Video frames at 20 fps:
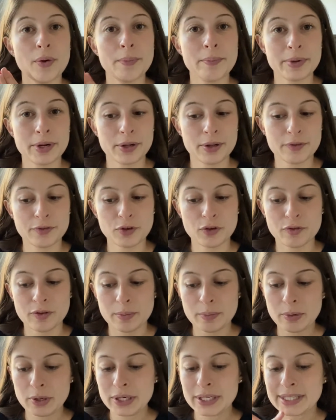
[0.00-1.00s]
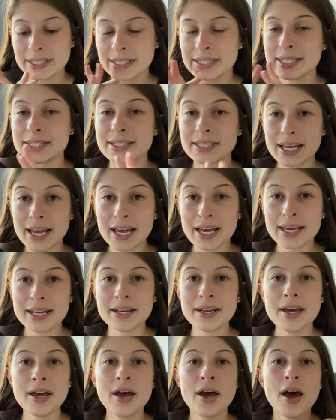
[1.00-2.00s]
middle of November
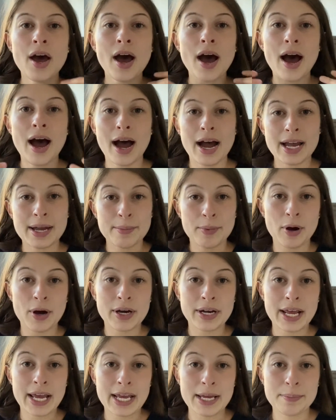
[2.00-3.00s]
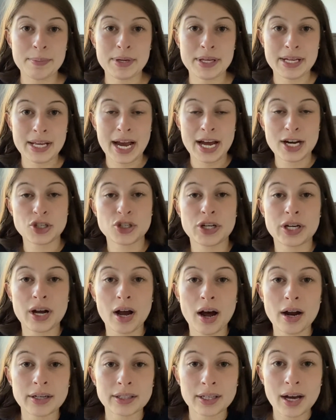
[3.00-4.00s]
instead. I am on a pediatric
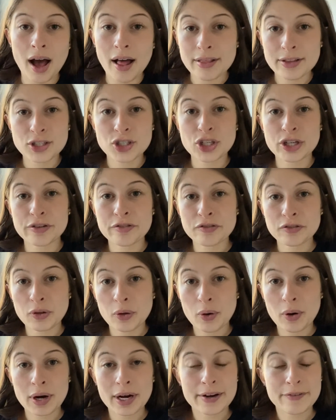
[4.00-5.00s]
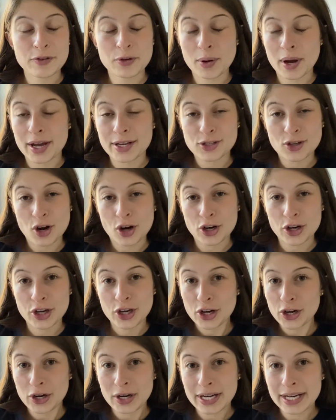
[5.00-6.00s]
oncology floor if you guys are
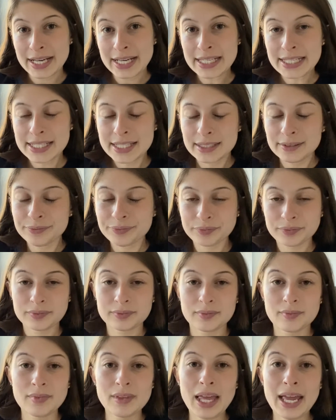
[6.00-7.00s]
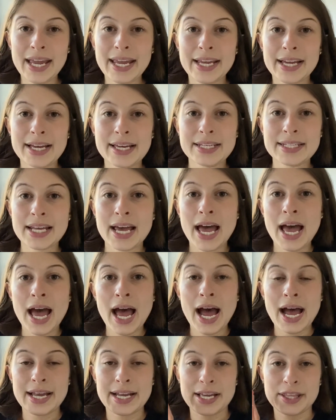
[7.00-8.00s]
curious, and
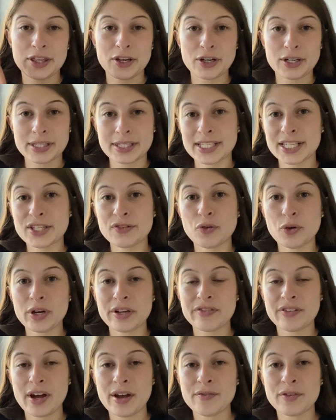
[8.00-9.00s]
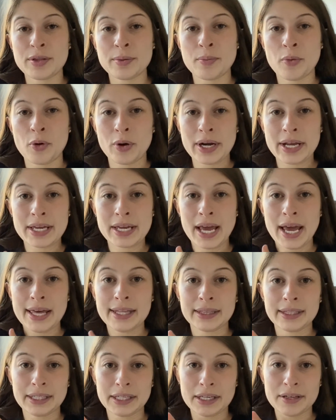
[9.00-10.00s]
I get there at 6:45 in the morning
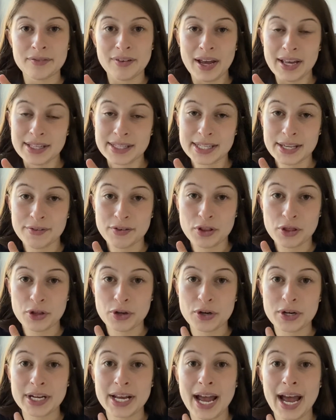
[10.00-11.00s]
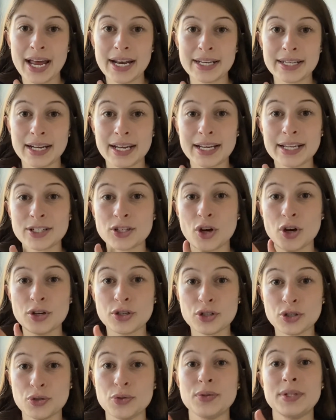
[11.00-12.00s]
and leave at 7:30 at night on
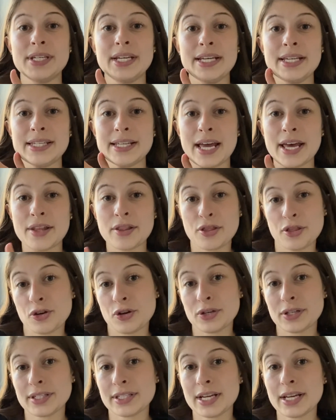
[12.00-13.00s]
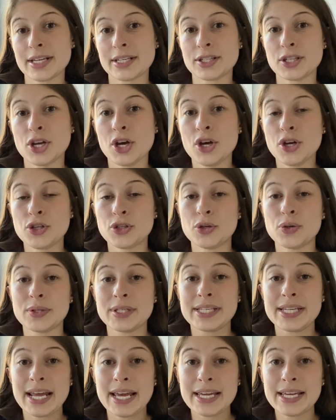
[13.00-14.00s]
Tuesdays and Thursdays. So
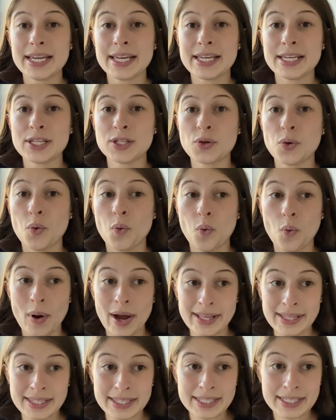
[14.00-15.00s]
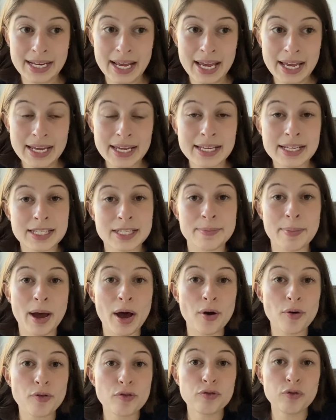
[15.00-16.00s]
today is Wednesday. It is
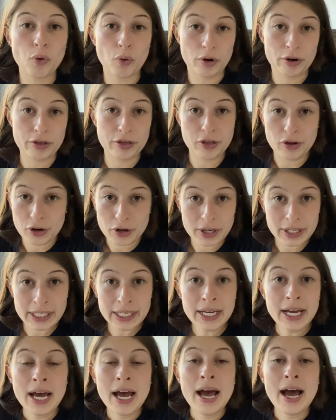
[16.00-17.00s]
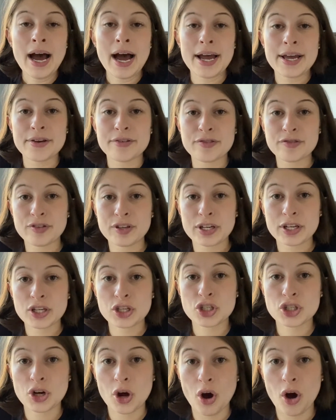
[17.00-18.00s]
about 4:30. I have
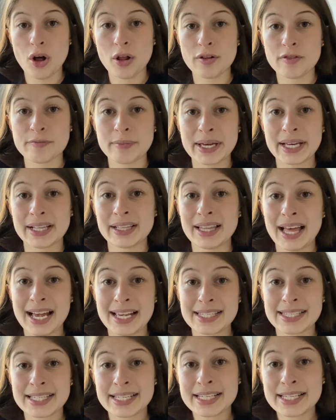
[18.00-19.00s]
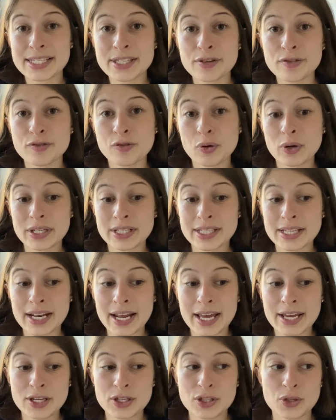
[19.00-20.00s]
finished all of my classes for
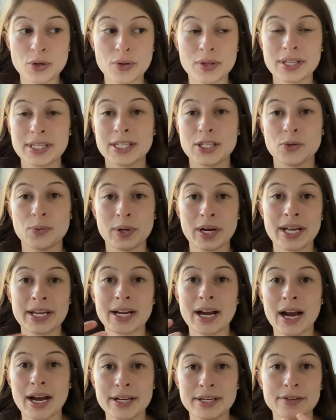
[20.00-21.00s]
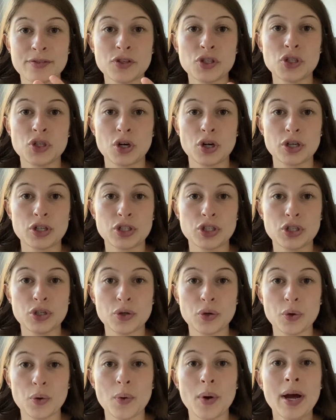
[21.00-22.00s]
today. So this is when I kind of start
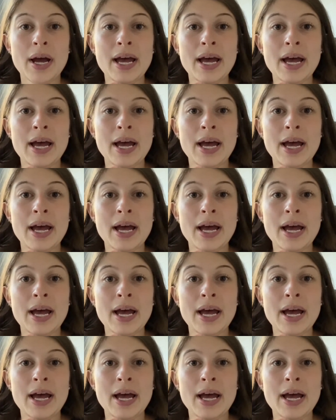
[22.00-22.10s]
to